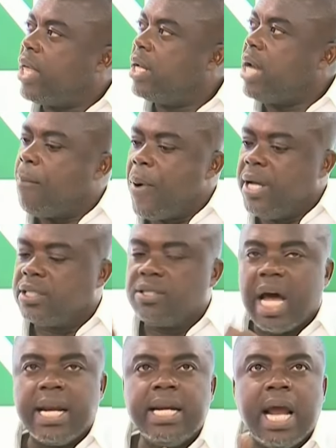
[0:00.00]
think Napo is
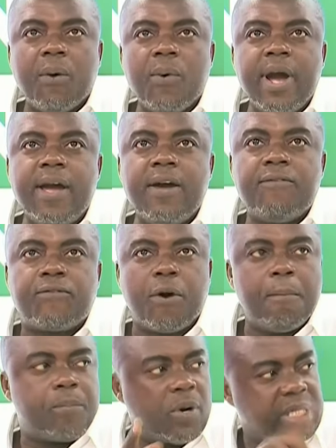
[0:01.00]
running away
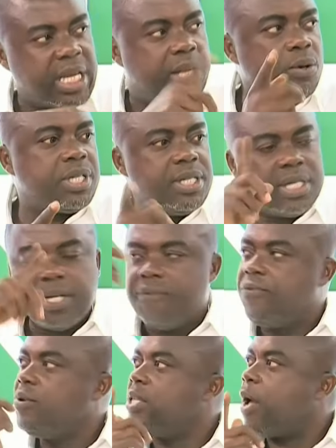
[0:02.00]
from prosecutions in the
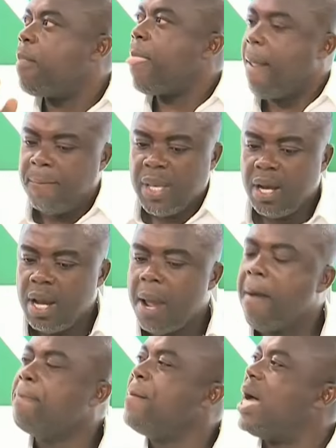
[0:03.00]
future.
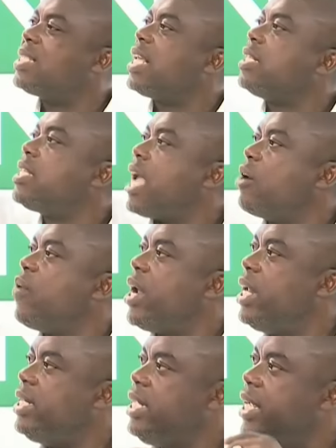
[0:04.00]
Massets can
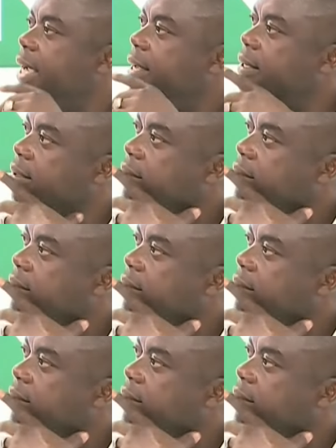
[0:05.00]
win a deer.